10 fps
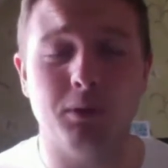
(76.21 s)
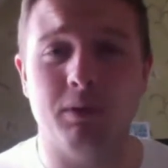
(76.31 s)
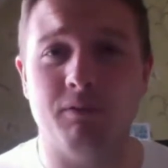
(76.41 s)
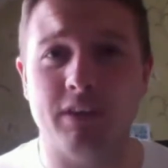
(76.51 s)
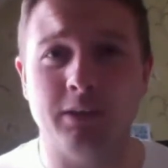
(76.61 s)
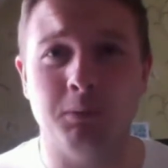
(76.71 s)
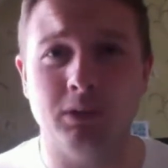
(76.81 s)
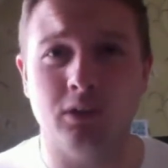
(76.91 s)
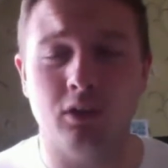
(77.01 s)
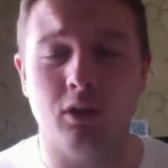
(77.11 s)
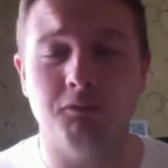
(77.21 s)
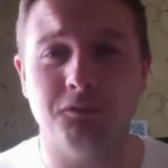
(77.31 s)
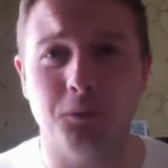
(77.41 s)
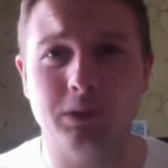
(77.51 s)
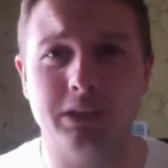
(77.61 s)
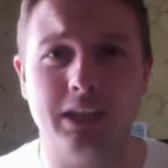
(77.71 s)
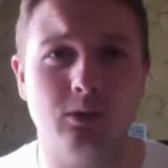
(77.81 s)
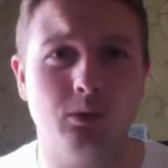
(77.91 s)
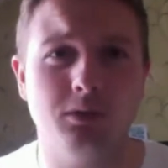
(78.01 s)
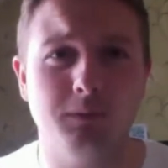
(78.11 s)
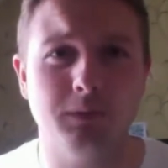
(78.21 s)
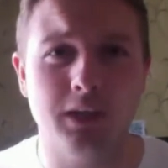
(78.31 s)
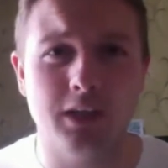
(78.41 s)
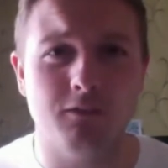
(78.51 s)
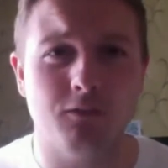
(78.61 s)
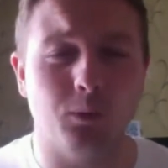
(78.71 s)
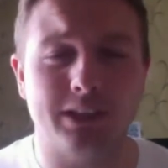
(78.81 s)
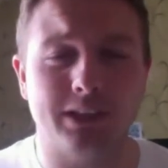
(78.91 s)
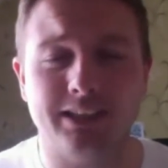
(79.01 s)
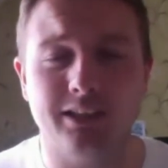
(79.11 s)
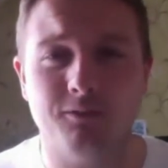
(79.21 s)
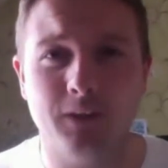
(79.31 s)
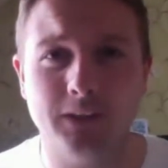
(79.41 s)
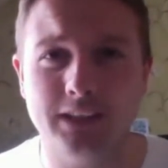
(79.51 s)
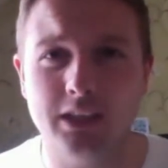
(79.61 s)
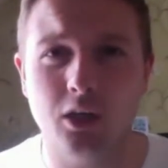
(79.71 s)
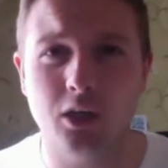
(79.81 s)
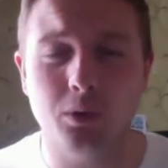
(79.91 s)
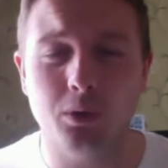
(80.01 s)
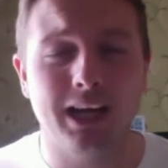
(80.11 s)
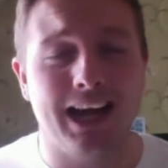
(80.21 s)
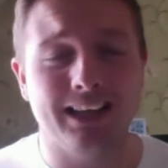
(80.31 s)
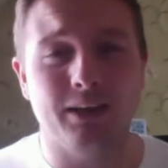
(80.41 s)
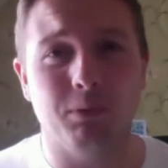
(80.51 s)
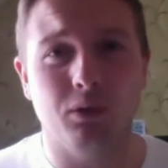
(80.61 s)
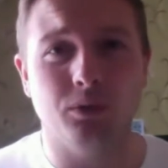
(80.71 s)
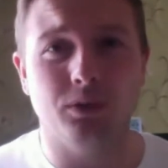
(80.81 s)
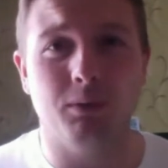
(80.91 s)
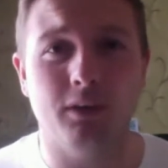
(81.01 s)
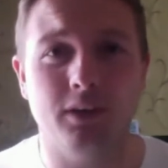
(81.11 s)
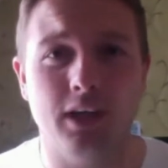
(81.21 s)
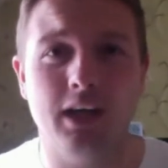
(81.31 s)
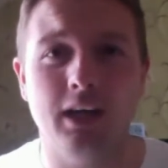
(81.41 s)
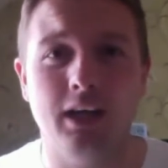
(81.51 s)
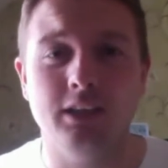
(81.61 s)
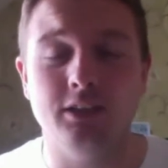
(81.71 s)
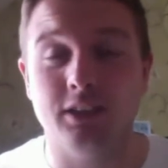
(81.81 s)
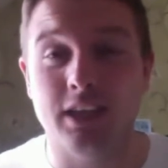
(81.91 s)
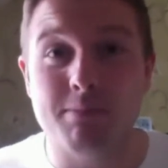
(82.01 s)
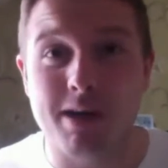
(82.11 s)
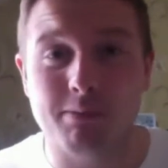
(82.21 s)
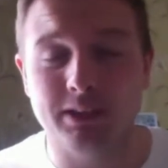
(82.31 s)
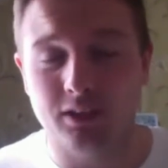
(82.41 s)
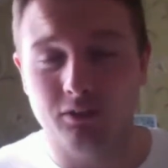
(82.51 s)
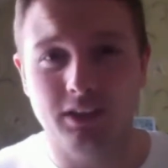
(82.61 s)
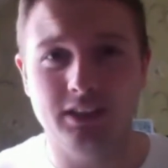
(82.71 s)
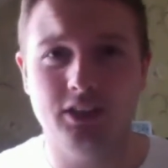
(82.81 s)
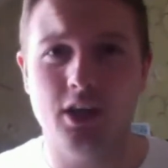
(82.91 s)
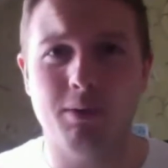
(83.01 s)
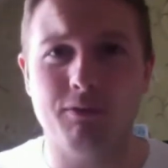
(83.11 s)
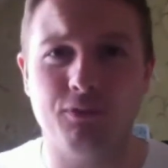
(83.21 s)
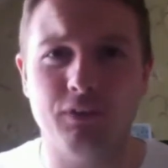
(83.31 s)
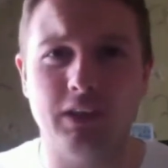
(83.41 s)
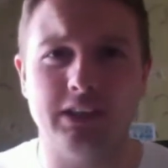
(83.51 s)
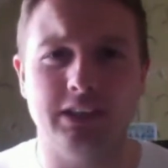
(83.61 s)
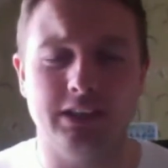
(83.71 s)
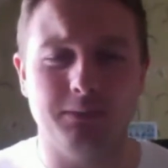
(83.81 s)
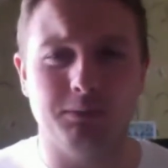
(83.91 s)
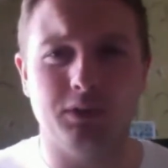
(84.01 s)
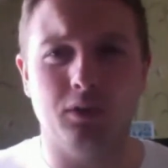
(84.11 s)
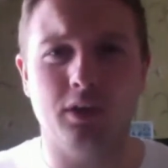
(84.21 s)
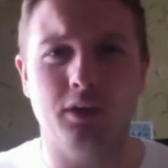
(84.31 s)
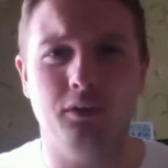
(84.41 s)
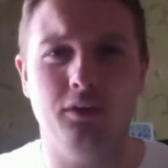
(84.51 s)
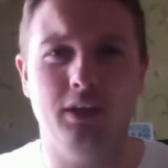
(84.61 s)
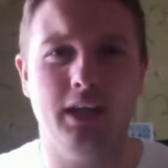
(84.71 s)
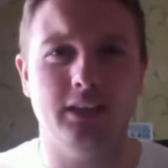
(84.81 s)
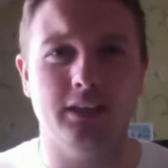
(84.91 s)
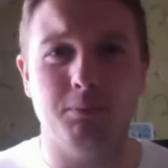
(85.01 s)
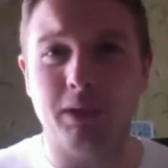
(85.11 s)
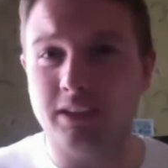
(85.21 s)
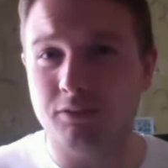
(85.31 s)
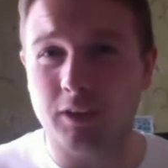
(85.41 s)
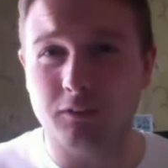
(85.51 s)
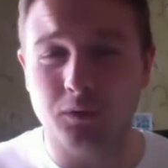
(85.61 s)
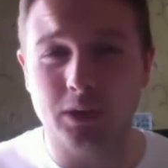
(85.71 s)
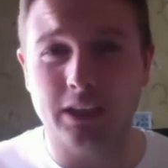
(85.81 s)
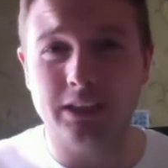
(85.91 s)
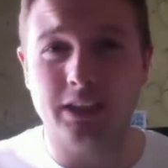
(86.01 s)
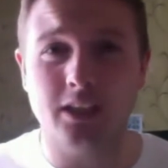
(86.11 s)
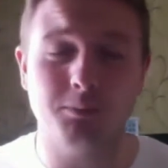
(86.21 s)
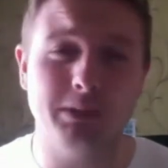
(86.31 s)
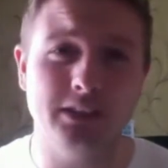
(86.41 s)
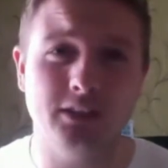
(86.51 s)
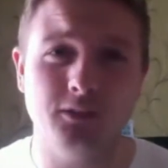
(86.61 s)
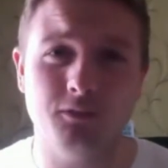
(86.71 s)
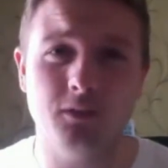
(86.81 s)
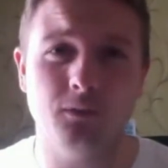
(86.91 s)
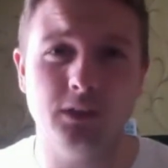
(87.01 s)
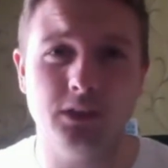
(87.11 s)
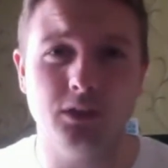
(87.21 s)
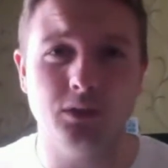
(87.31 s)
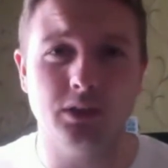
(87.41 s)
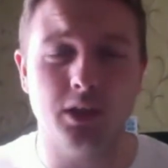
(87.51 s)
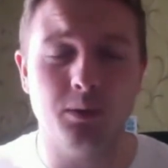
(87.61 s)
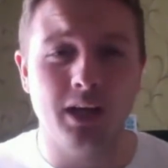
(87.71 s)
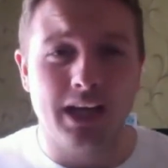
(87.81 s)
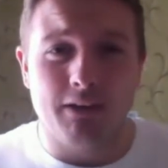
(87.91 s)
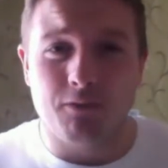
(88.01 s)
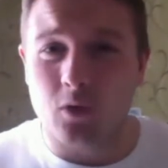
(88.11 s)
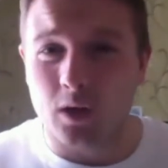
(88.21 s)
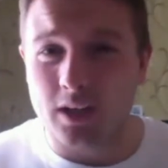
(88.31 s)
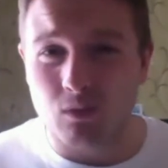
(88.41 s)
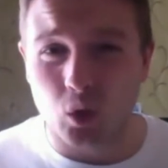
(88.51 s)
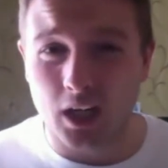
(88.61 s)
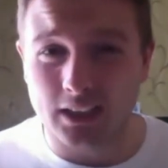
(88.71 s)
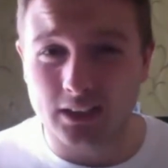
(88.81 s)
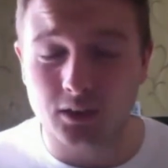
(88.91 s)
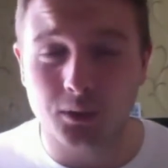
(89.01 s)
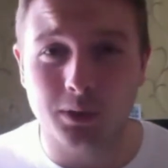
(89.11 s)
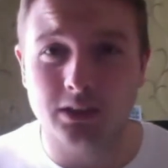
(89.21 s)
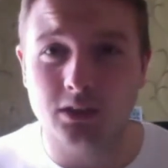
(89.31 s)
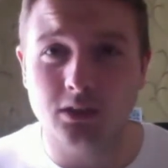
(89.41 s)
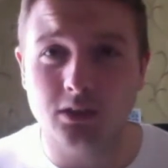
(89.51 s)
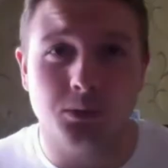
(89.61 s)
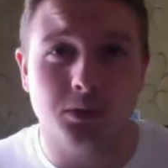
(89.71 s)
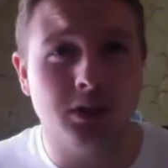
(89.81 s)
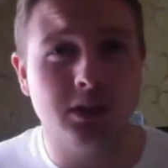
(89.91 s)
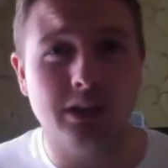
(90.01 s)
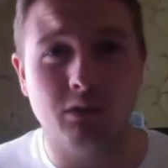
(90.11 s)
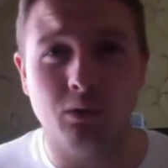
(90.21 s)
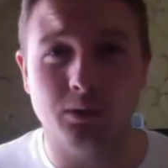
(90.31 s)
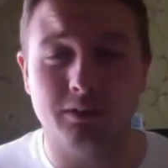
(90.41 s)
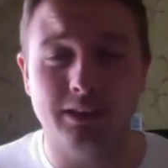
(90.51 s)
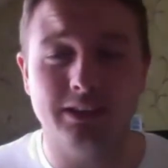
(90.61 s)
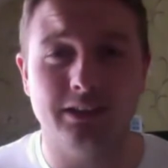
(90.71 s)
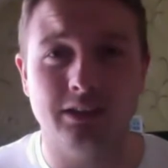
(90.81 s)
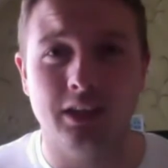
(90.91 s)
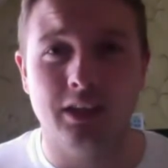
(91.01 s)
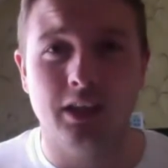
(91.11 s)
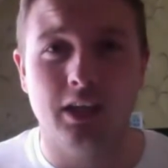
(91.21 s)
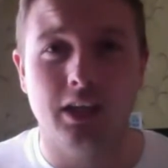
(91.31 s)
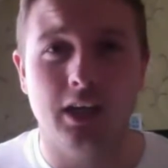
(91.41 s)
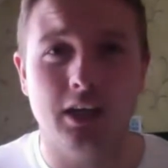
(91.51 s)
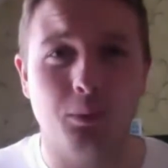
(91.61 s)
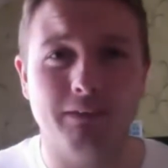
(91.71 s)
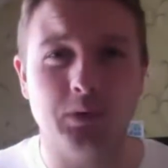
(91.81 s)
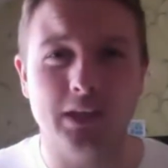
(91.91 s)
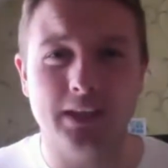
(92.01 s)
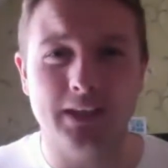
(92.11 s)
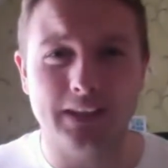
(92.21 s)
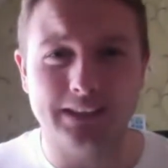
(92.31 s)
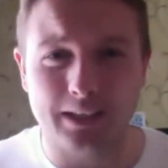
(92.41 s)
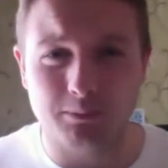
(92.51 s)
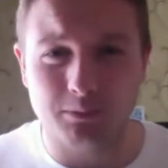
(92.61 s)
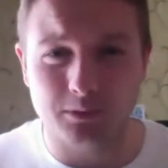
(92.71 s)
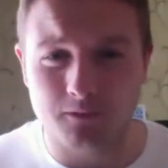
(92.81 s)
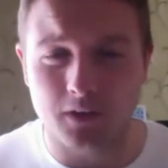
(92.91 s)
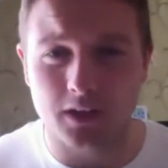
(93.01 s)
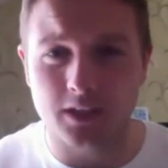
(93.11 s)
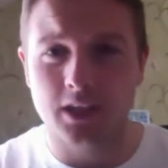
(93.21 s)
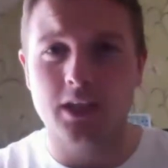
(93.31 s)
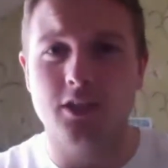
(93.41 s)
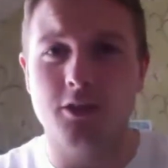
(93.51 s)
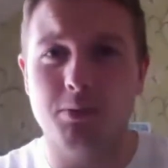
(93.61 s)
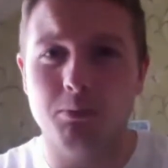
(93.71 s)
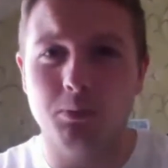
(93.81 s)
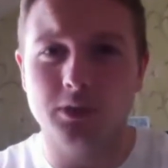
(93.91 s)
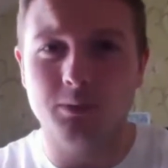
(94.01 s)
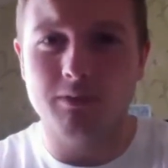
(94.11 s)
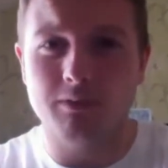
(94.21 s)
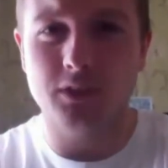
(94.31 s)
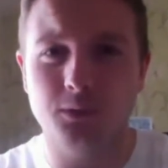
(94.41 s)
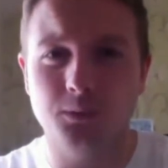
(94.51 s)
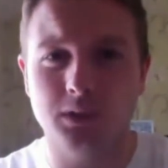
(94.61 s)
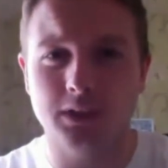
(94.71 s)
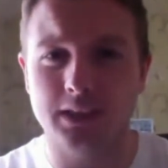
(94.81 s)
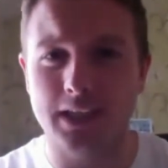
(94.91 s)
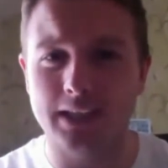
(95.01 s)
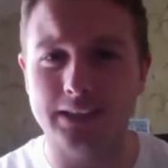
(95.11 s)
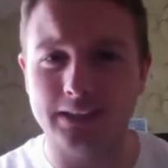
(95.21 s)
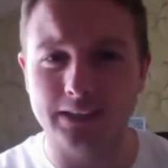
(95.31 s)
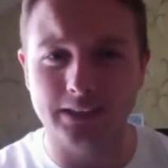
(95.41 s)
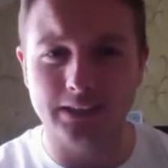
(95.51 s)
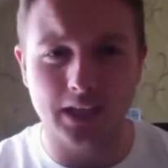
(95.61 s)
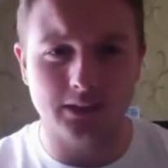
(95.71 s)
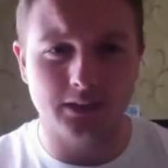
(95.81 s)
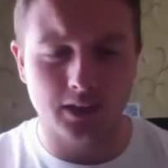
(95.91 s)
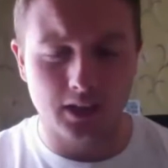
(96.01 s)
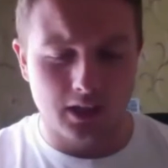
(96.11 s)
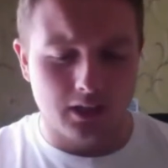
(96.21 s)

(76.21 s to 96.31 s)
We're facebook.com/groups/FRT Gold, and then we're also on you can email me, at joe@freeracingtips.co.uk. So plenty of ways for you to get in touch. Please do feel free to do so. If you've got any Royal Ascot questions or just general horse racing queries, really, then that's absolutely fine. No problem whatsoever. Do just get in touch.